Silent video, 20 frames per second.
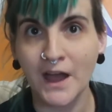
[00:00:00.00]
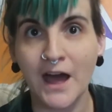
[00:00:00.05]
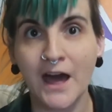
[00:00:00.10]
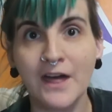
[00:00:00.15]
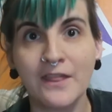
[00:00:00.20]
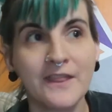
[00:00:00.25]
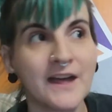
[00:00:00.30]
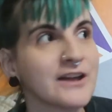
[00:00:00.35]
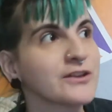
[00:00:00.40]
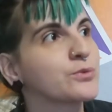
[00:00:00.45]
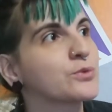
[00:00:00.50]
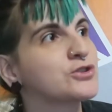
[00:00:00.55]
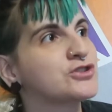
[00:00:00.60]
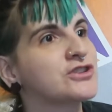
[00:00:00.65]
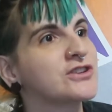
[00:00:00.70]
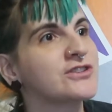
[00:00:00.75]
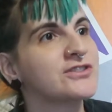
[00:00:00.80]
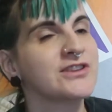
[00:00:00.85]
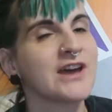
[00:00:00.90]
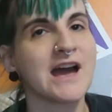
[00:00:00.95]
And that's what
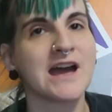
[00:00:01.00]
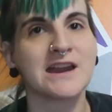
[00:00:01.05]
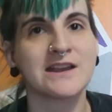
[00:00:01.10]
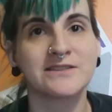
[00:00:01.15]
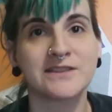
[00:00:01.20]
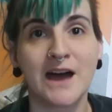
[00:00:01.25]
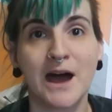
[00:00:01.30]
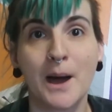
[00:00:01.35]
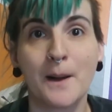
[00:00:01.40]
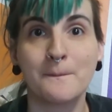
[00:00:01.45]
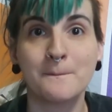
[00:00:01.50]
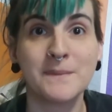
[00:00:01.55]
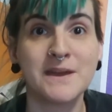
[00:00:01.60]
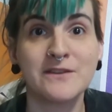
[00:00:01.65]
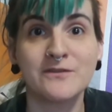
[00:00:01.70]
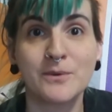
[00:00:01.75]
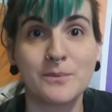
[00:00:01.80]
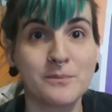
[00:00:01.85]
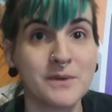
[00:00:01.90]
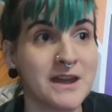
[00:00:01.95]
she's saying, is that
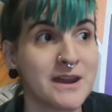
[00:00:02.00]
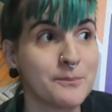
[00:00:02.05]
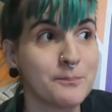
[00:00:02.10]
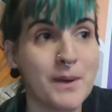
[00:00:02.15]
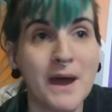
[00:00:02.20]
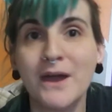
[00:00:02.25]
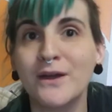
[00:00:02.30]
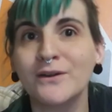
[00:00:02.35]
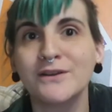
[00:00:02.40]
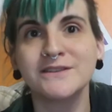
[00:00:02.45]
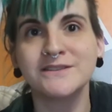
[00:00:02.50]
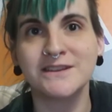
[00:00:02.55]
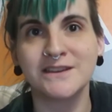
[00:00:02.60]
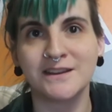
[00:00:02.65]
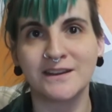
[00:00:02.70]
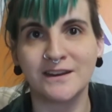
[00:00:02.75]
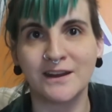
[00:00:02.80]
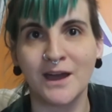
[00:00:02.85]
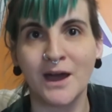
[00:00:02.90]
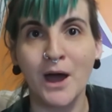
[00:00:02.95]
even in
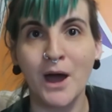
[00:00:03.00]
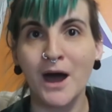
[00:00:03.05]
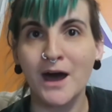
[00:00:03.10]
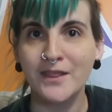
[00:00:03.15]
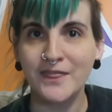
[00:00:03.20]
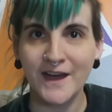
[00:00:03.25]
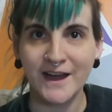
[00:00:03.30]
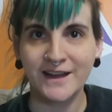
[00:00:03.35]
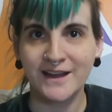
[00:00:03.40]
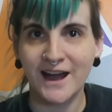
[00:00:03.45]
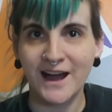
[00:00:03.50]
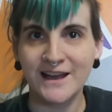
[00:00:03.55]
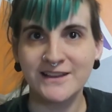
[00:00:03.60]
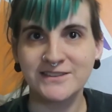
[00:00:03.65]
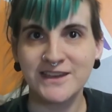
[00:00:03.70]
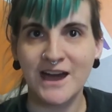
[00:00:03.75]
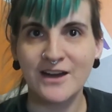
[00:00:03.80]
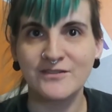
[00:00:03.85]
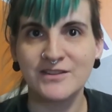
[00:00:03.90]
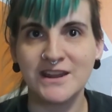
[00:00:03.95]
parenting, that guys
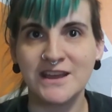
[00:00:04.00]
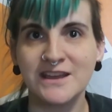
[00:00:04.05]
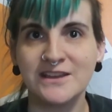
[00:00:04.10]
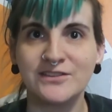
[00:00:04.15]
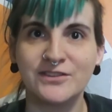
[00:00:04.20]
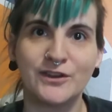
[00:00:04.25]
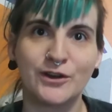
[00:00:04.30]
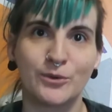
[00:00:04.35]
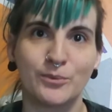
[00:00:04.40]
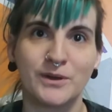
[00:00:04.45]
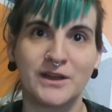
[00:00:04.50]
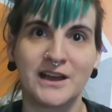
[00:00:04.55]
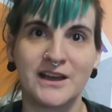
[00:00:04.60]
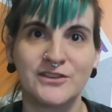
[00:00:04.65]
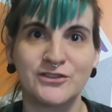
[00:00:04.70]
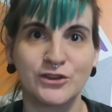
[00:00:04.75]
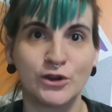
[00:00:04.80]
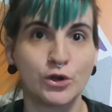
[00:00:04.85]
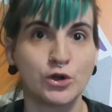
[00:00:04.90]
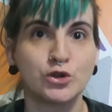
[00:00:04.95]
have it easier
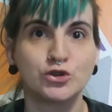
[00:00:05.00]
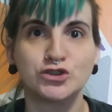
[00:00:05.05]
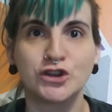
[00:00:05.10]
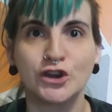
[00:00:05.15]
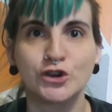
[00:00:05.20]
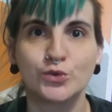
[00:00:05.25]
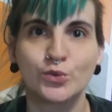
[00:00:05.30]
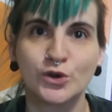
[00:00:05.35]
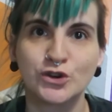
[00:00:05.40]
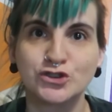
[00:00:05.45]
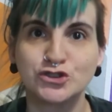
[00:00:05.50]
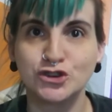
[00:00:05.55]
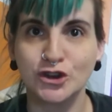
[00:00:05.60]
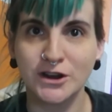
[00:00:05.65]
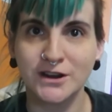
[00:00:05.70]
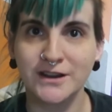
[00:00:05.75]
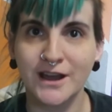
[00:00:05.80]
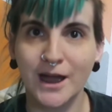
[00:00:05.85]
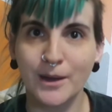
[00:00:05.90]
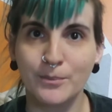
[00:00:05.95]
because, you know, you change one
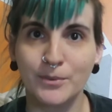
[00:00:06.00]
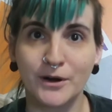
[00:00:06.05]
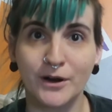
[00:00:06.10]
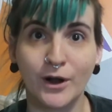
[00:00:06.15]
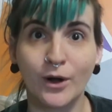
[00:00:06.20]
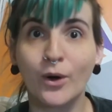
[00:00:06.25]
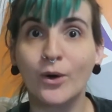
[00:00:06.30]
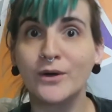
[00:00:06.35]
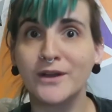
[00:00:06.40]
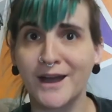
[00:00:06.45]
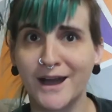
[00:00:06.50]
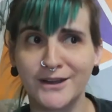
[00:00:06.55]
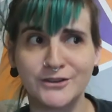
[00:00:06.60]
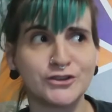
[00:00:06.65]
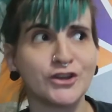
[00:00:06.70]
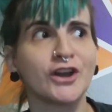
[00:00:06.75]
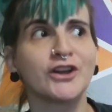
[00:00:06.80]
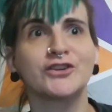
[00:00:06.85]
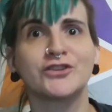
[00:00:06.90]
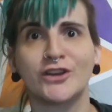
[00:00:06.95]
shitty diaper and go, oh yeah, I
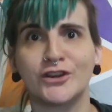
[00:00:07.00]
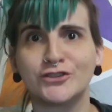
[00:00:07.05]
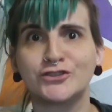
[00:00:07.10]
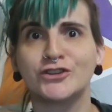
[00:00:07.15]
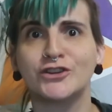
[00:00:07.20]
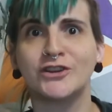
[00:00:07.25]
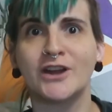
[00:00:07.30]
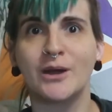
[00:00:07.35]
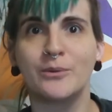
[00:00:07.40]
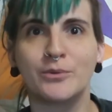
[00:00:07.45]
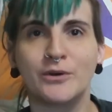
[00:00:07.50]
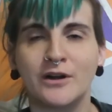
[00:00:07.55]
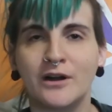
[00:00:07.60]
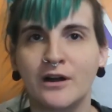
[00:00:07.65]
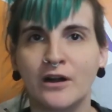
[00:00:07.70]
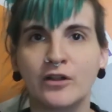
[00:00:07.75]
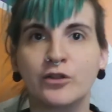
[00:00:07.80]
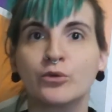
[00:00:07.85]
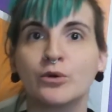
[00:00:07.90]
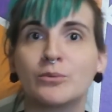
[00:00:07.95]
changed that shitty diaper,
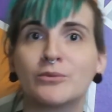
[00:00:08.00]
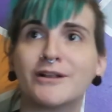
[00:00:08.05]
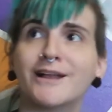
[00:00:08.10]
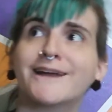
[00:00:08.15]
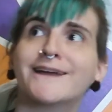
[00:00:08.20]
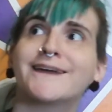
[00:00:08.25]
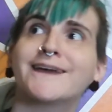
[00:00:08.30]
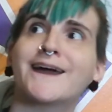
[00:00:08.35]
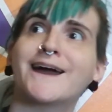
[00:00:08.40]
and all the women are like,